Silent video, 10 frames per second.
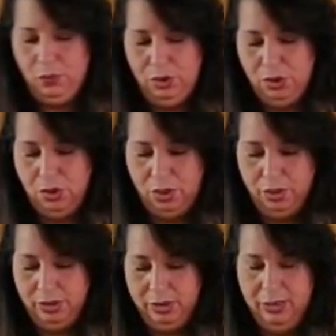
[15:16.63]
a
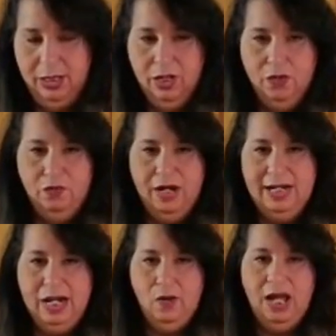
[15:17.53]
jar. Right
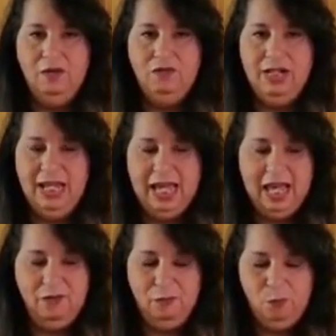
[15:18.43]
now I already
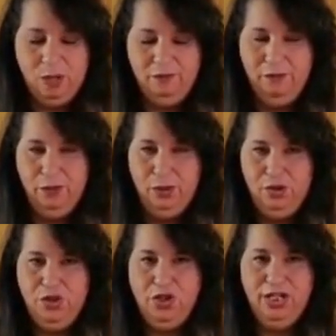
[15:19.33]
have one full
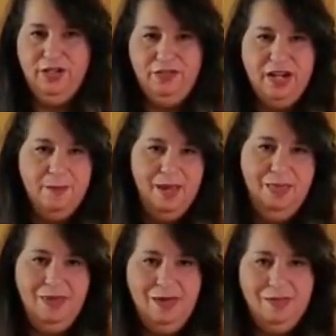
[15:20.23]
jar here that I
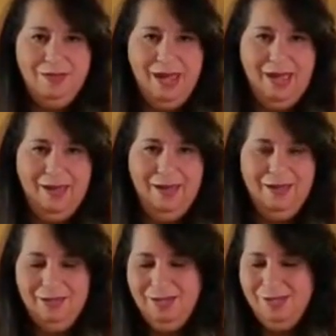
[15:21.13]
made the other day,
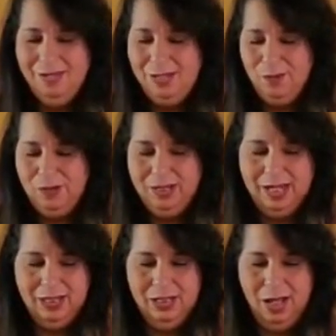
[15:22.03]
so we're
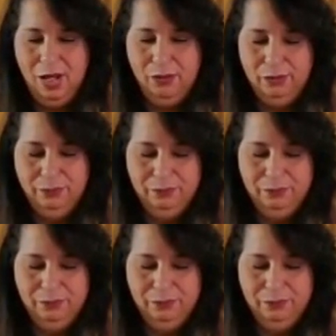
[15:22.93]
set to go.